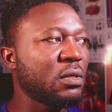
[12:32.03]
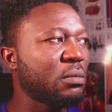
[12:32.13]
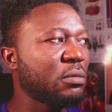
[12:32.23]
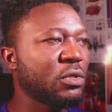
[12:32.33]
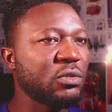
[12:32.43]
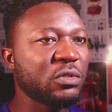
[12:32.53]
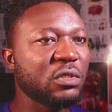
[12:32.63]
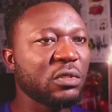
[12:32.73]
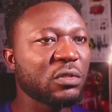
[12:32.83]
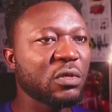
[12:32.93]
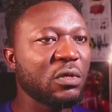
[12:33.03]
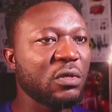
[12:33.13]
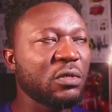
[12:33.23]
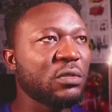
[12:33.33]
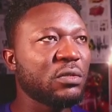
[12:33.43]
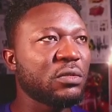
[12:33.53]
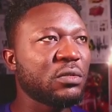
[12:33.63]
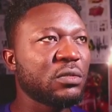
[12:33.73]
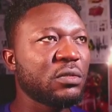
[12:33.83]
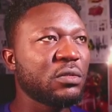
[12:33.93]
I'm going to use this color.
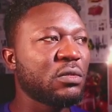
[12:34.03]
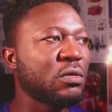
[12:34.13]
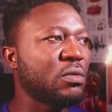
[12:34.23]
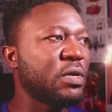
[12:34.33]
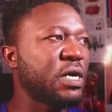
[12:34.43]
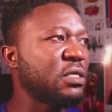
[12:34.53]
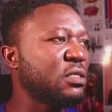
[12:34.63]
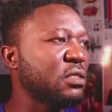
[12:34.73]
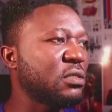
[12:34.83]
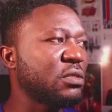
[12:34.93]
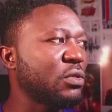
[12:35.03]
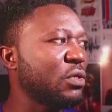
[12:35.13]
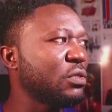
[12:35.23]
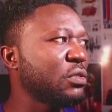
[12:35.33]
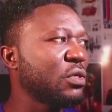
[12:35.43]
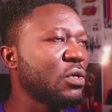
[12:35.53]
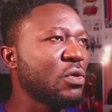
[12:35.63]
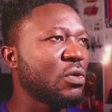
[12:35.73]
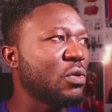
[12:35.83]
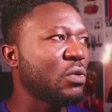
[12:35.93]
All right, this is good.
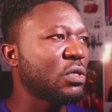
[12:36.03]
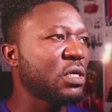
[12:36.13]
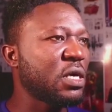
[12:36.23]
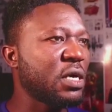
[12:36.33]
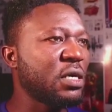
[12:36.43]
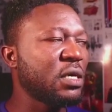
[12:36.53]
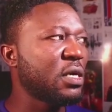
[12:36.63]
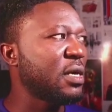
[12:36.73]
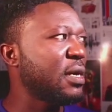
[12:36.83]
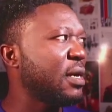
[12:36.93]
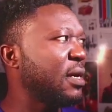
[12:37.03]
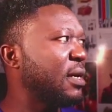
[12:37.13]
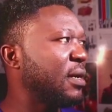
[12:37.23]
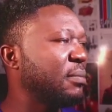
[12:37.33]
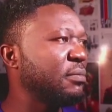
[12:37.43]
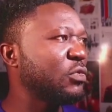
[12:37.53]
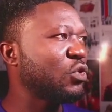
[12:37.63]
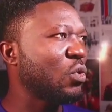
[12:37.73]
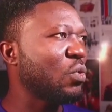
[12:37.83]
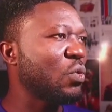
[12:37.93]
Okay,
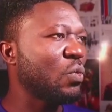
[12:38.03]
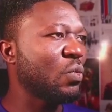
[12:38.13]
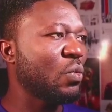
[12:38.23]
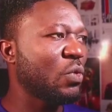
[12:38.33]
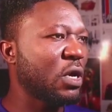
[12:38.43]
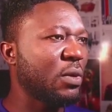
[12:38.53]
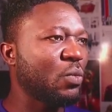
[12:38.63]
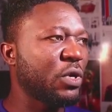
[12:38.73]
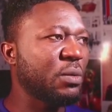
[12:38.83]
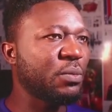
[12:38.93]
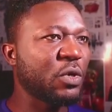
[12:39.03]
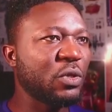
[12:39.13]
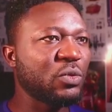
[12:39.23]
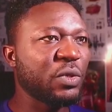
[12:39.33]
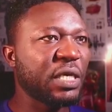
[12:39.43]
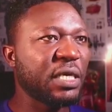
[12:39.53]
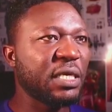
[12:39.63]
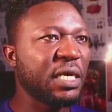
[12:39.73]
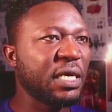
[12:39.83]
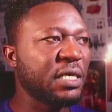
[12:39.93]
so what I'm going to do again
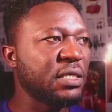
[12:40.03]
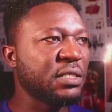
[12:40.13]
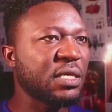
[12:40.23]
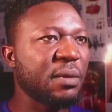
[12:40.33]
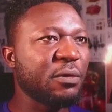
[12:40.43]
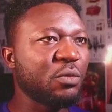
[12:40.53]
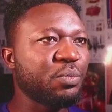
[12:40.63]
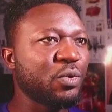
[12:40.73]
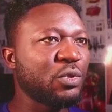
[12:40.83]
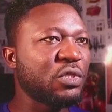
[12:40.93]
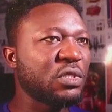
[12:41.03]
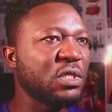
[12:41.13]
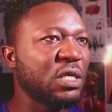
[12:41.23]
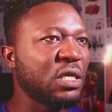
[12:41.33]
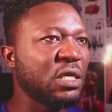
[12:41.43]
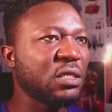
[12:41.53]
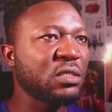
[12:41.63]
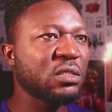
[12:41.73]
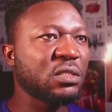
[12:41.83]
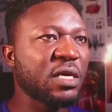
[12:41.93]
here is I'm going to put the
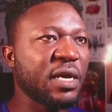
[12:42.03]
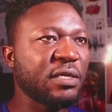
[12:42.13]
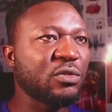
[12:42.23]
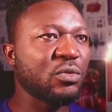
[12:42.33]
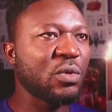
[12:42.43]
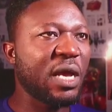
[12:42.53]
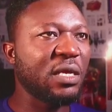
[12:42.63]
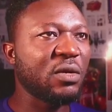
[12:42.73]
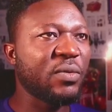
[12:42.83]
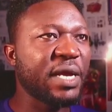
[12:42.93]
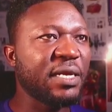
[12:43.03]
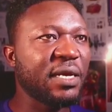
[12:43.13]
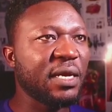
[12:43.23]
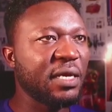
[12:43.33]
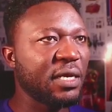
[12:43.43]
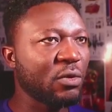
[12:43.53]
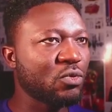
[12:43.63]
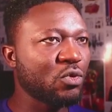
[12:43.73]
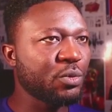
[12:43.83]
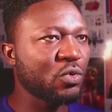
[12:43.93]
title and the rider in a group.